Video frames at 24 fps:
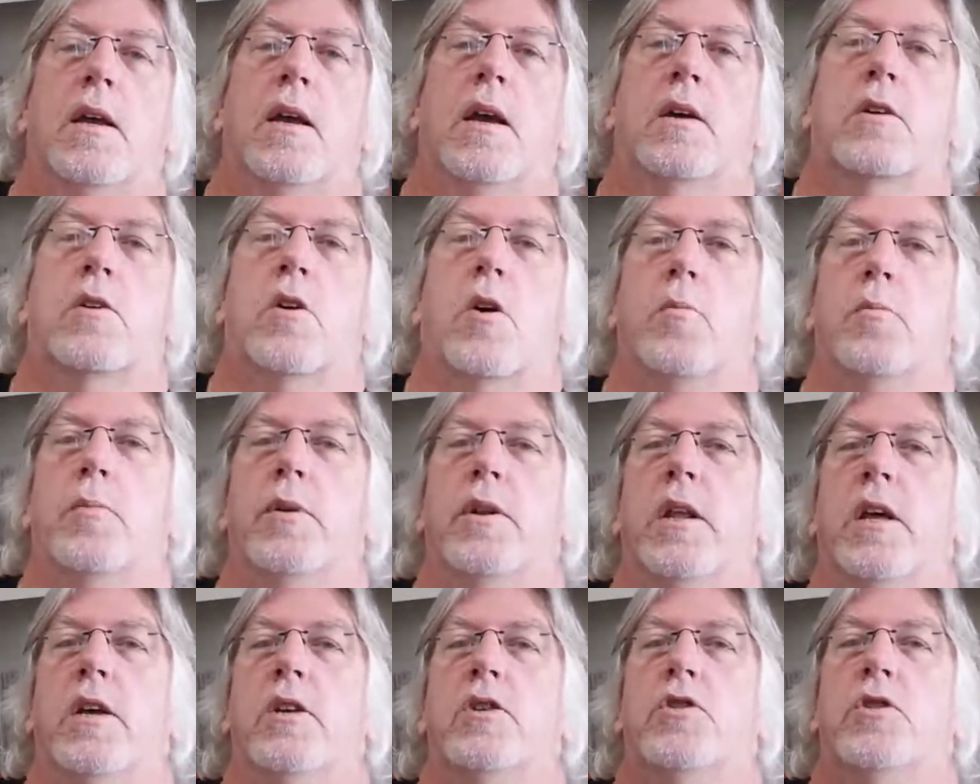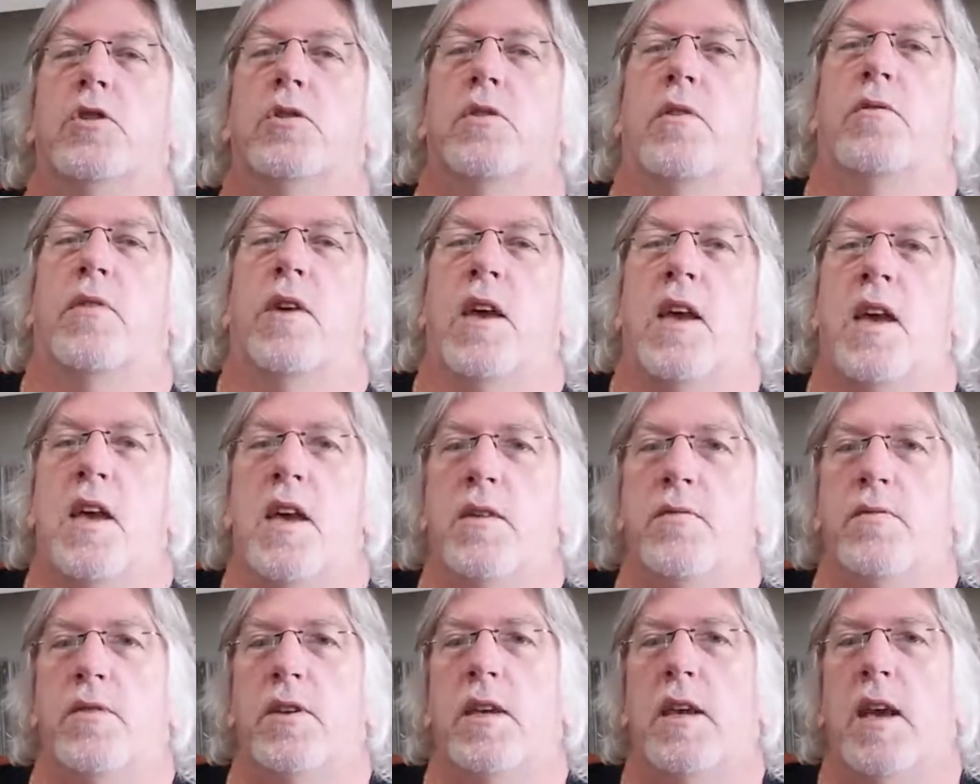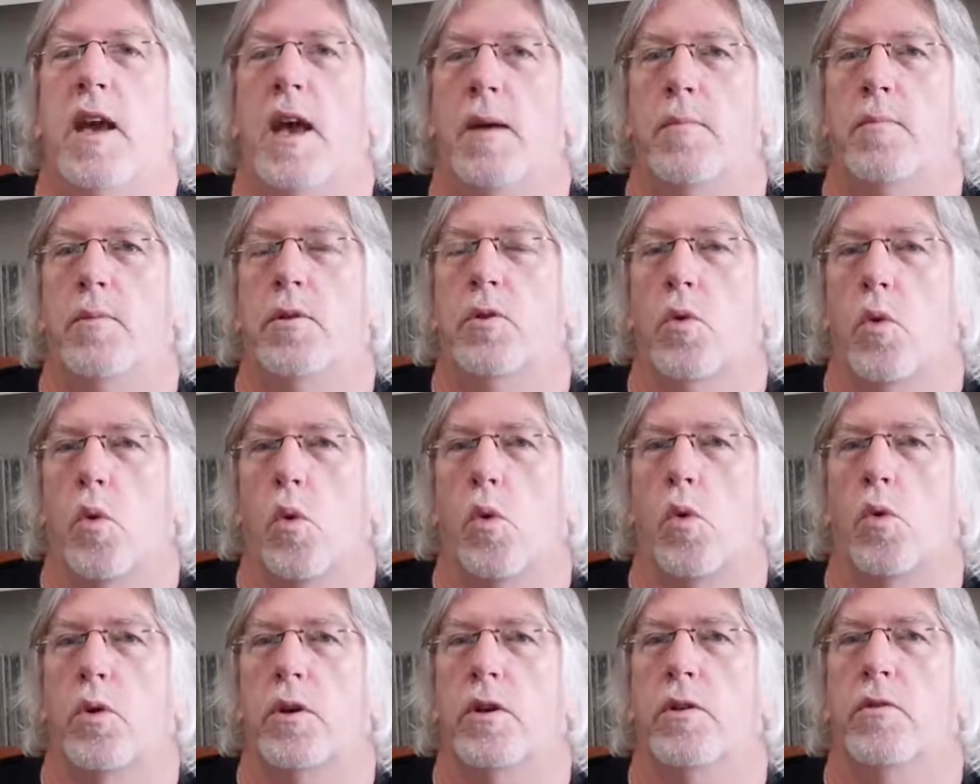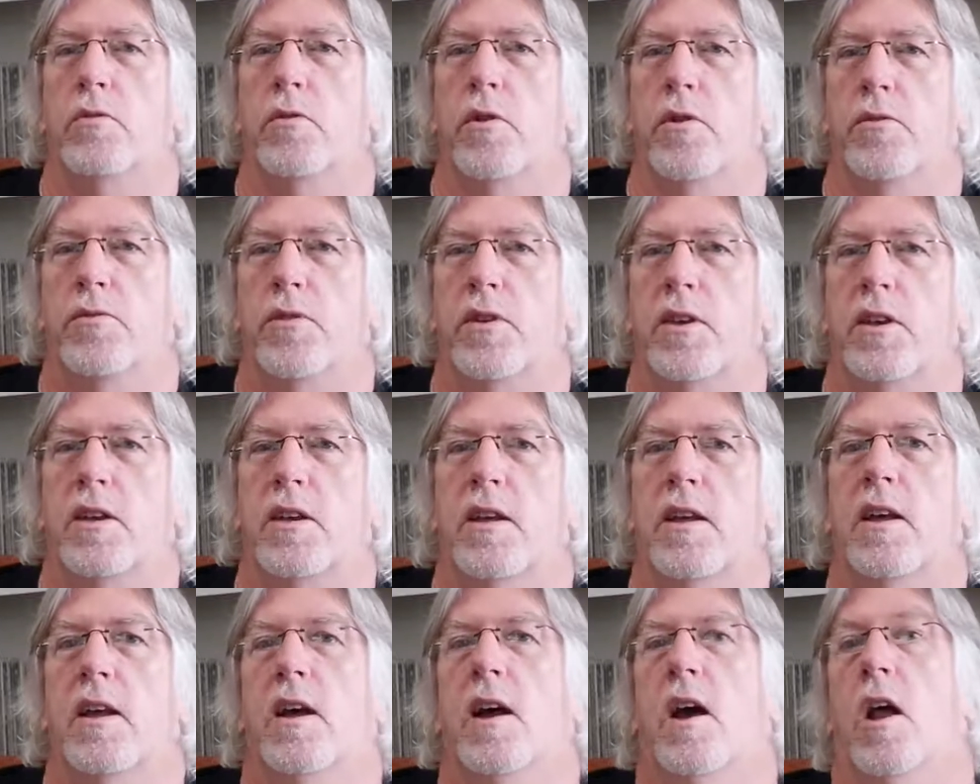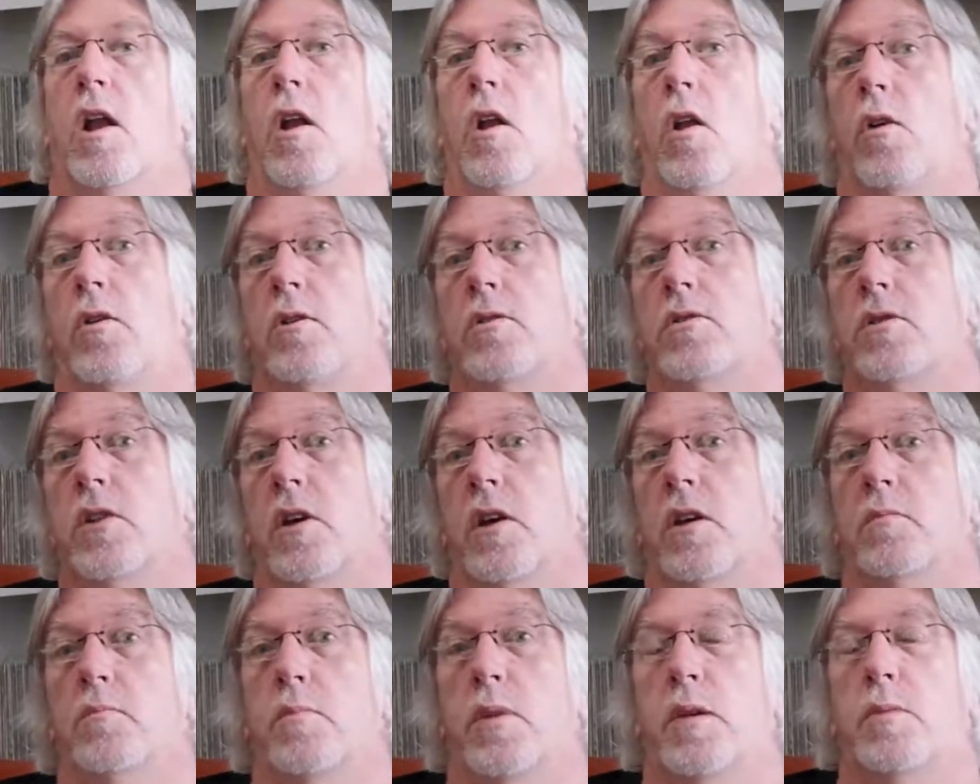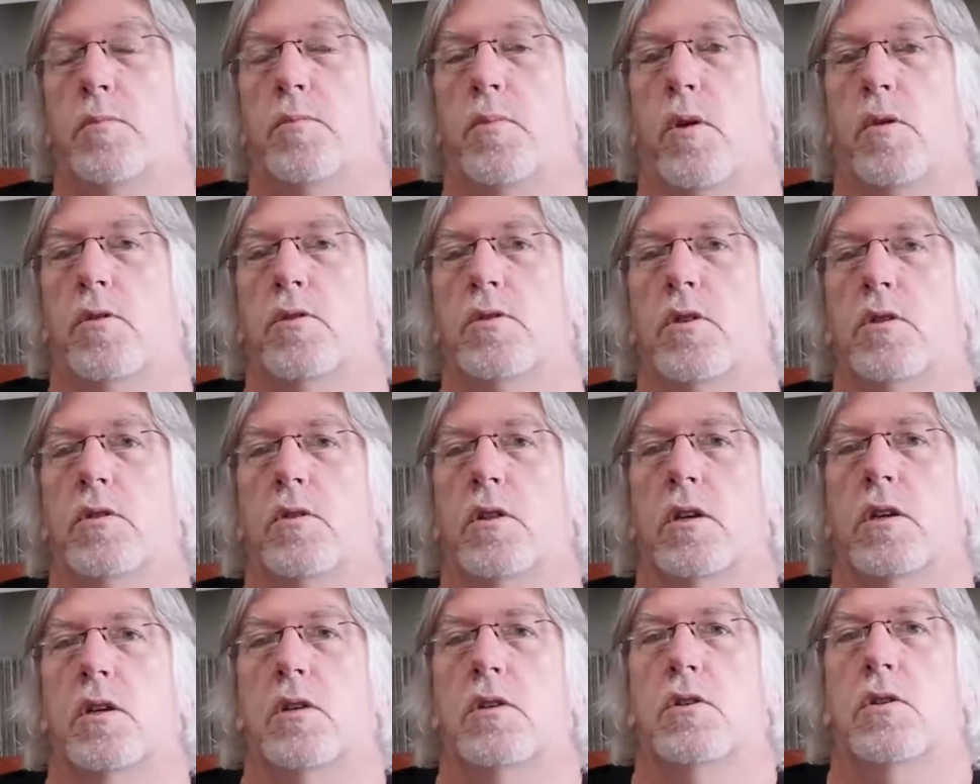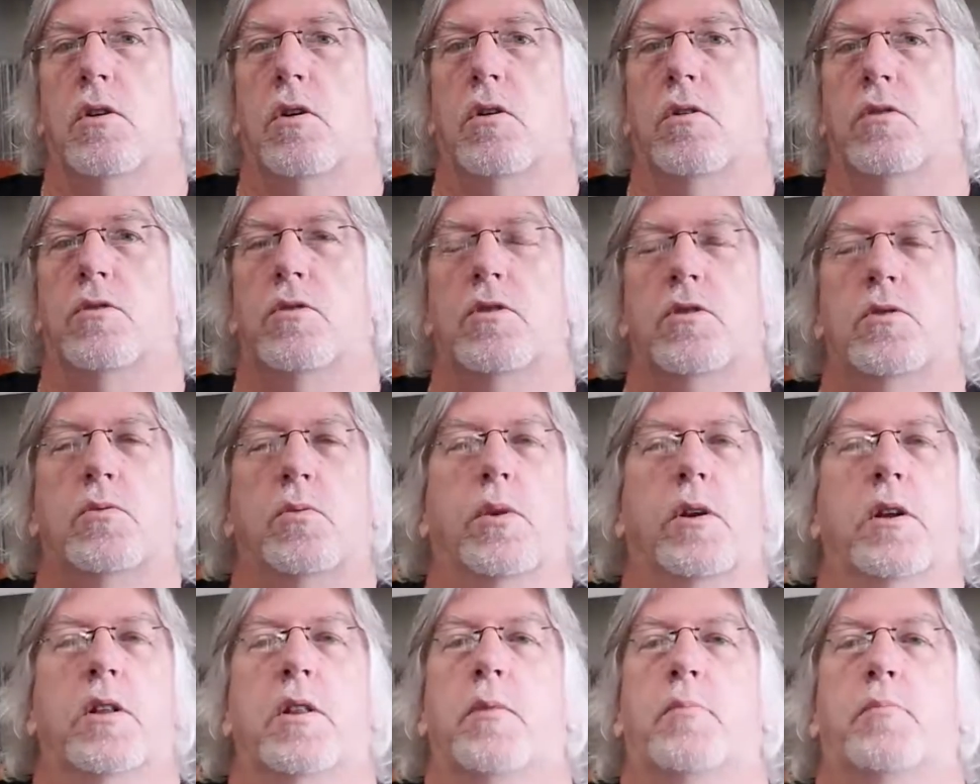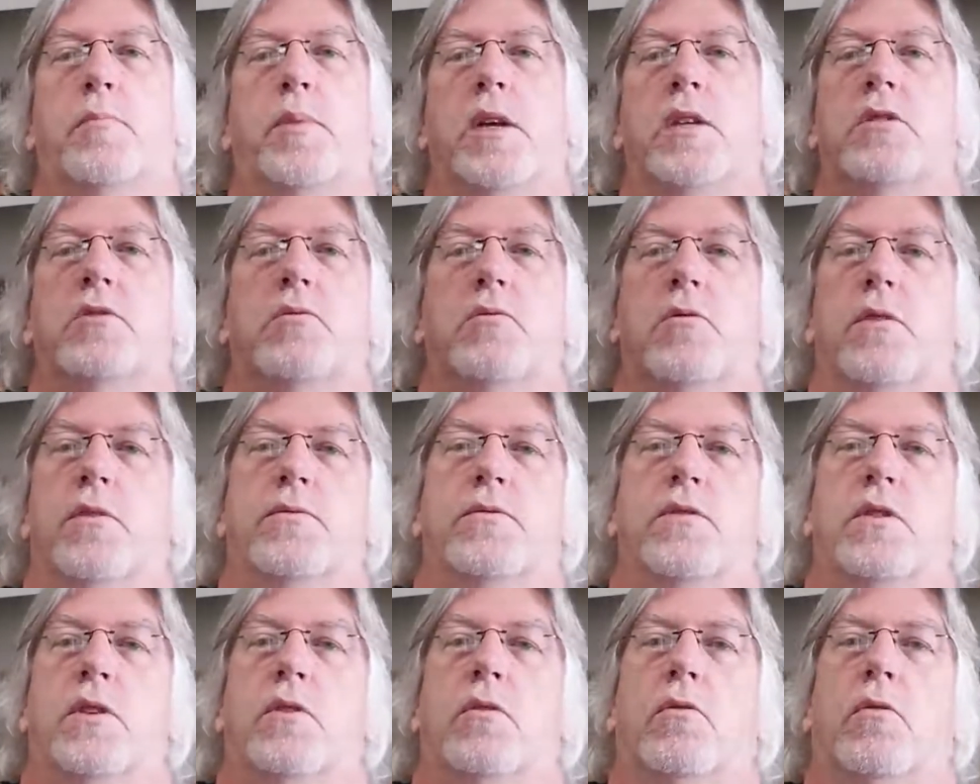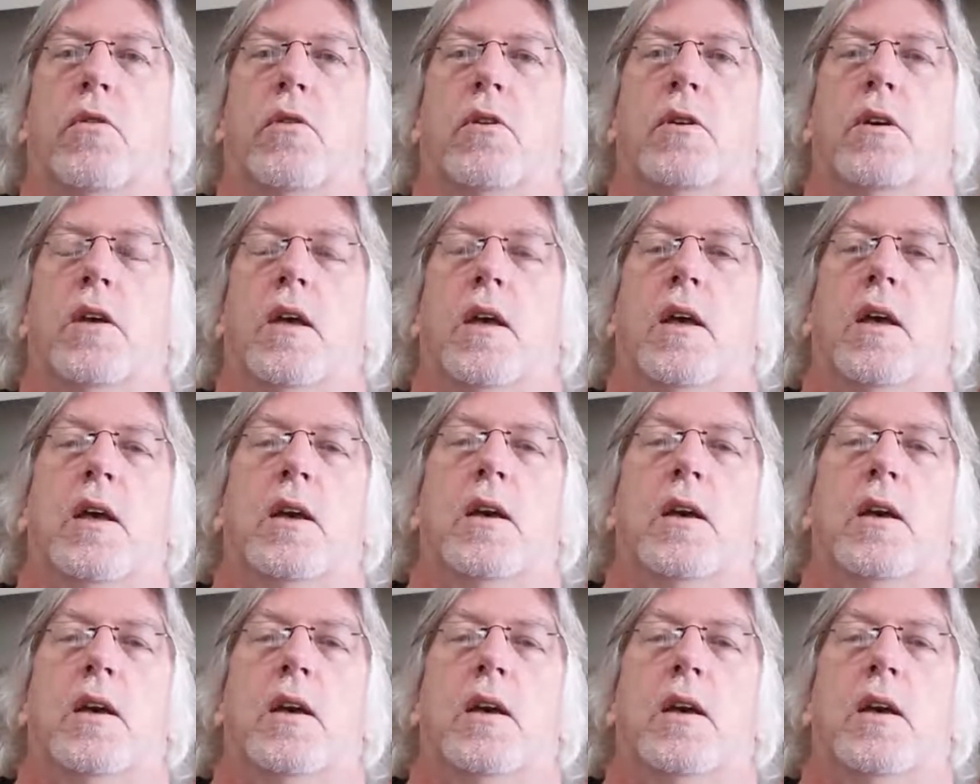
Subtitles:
A combination of heavy Hammond organ riffing alongside Mick Box on the guitar. Just one of the best riffs in rock.